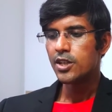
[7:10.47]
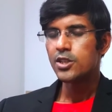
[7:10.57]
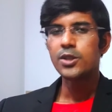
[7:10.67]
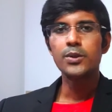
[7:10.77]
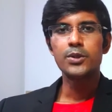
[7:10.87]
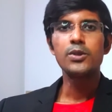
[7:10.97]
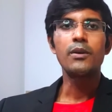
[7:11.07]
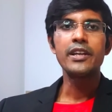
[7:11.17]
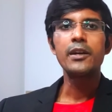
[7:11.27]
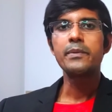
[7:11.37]

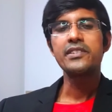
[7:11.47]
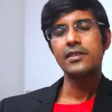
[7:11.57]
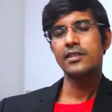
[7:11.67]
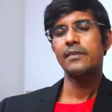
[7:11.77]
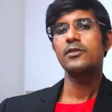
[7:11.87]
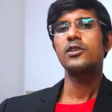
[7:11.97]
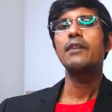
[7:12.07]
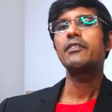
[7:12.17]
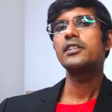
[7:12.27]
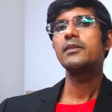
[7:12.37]
our ERP system, so
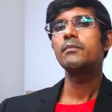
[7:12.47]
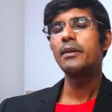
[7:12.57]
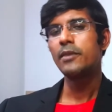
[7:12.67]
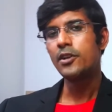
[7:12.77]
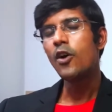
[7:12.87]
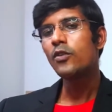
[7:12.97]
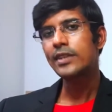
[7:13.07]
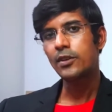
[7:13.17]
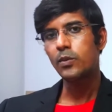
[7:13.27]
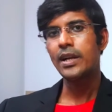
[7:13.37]
every team member know
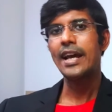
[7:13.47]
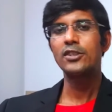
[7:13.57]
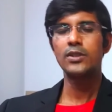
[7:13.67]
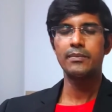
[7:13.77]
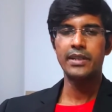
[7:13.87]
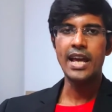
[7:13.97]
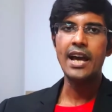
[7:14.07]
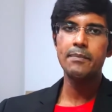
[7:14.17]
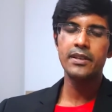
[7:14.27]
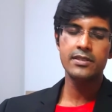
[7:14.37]
that what actually been
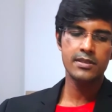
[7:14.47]
happened.